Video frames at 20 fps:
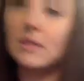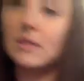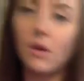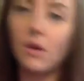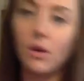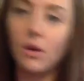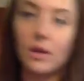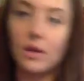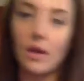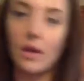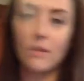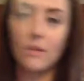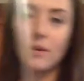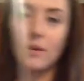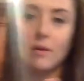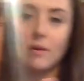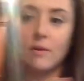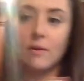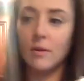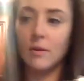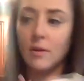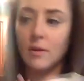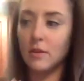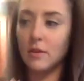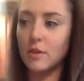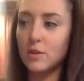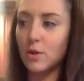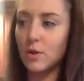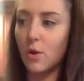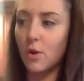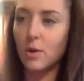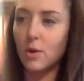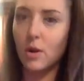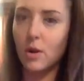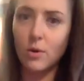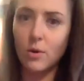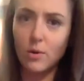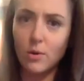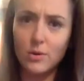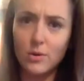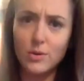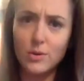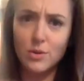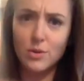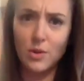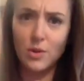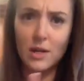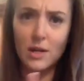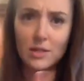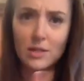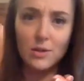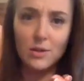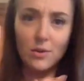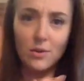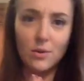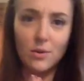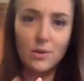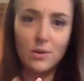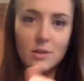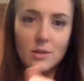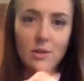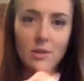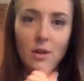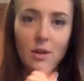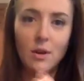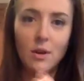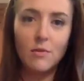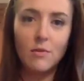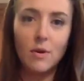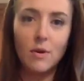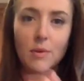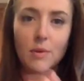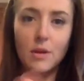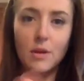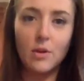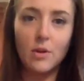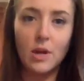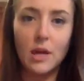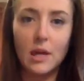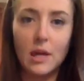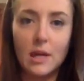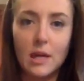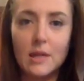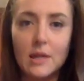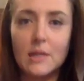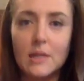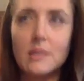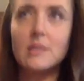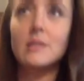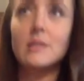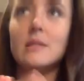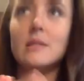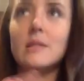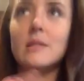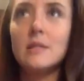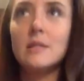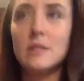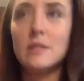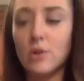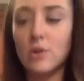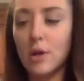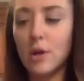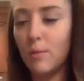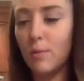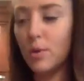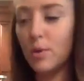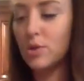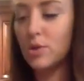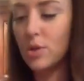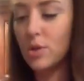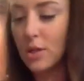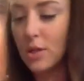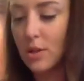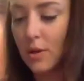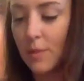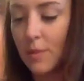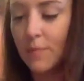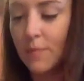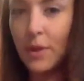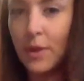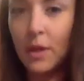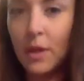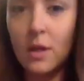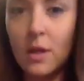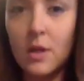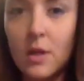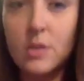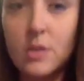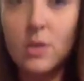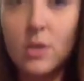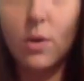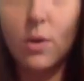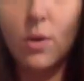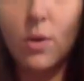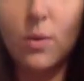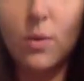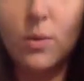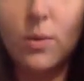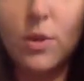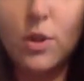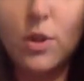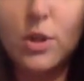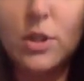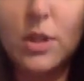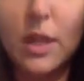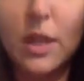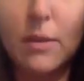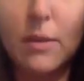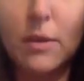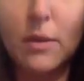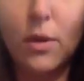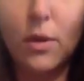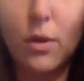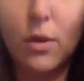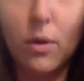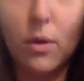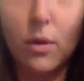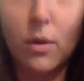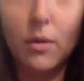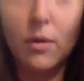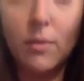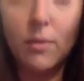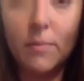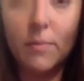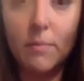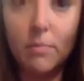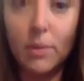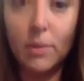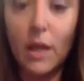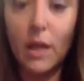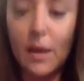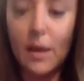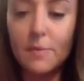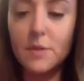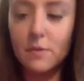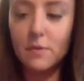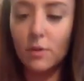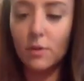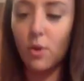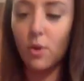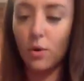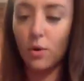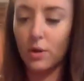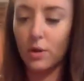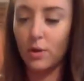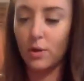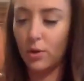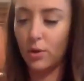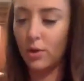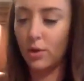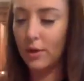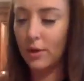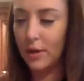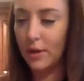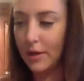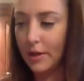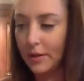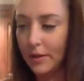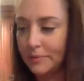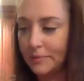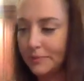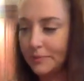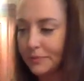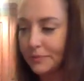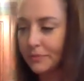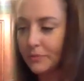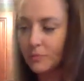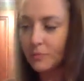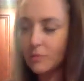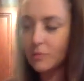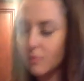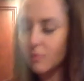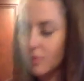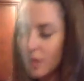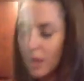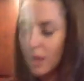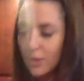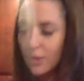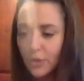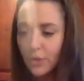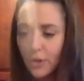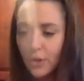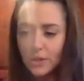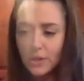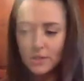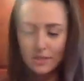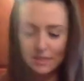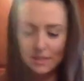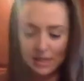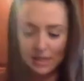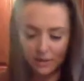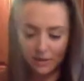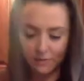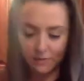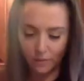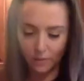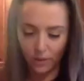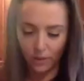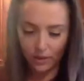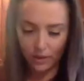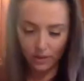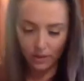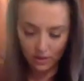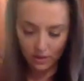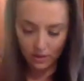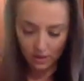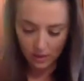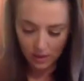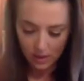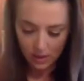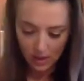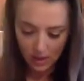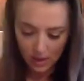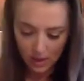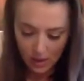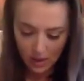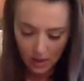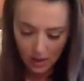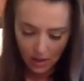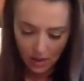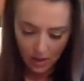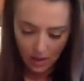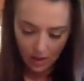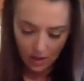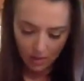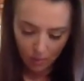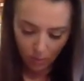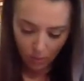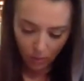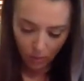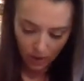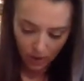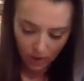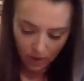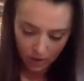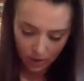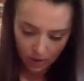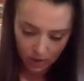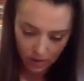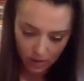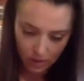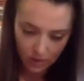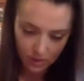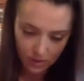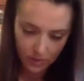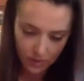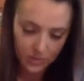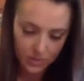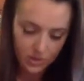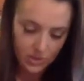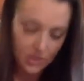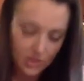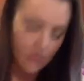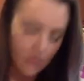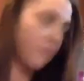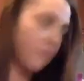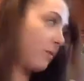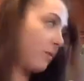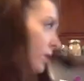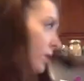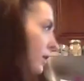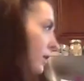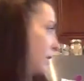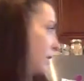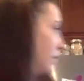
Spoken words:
all together. And this coconut oil is great too. Rub it in your hands. It's a great moisturizer. So there's like little blobs of the coconut oil in here. And you're going to take a fork, or let me just get a fork.